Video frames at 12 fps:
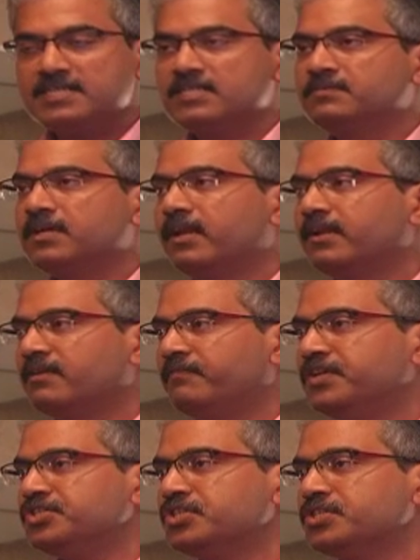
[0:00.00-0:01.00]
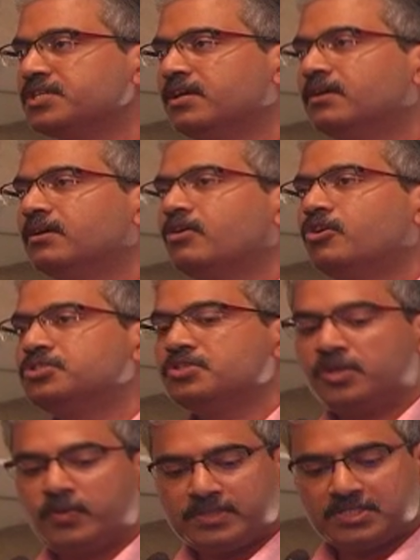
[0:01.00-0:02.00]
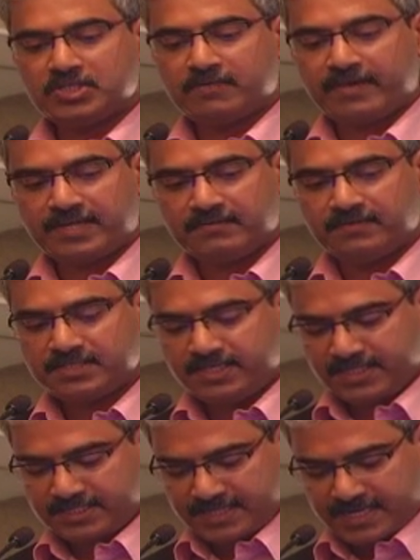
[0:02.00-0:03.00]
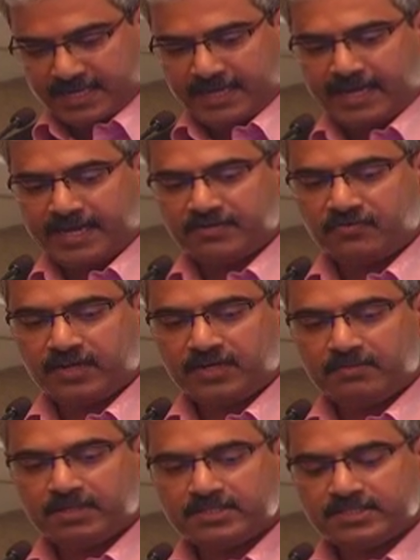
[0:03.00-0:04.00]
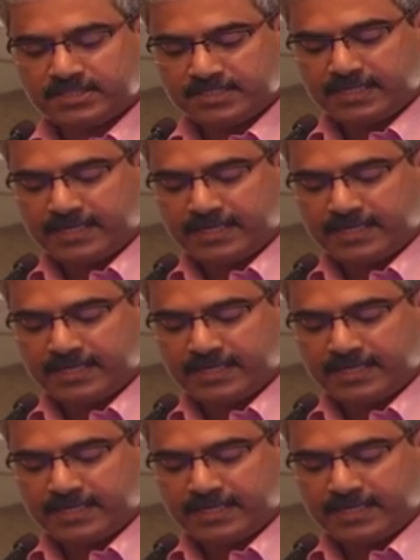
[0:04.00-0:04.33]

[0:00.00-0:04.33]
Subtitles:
some of the clinical features, consequences of active disease, and treatment.